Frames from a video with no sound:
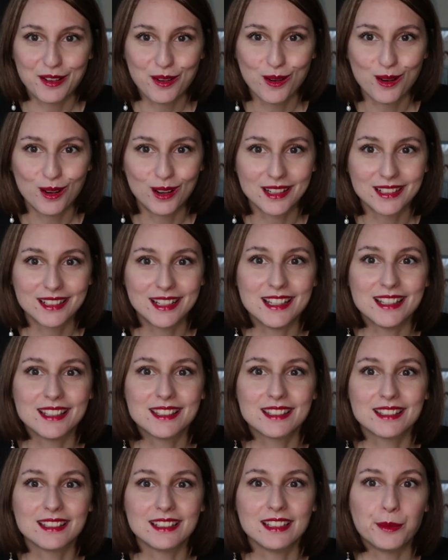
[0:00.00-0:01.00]
or at
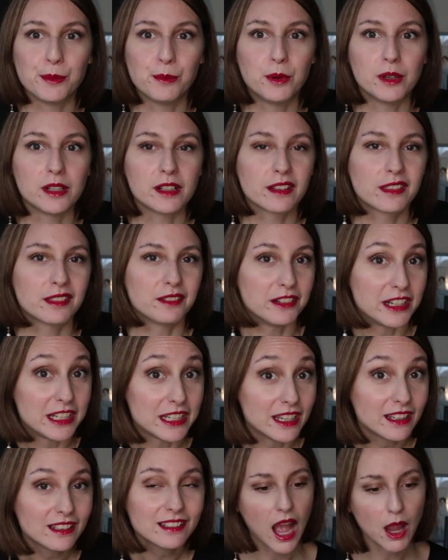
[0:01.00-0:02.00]
least worth reading.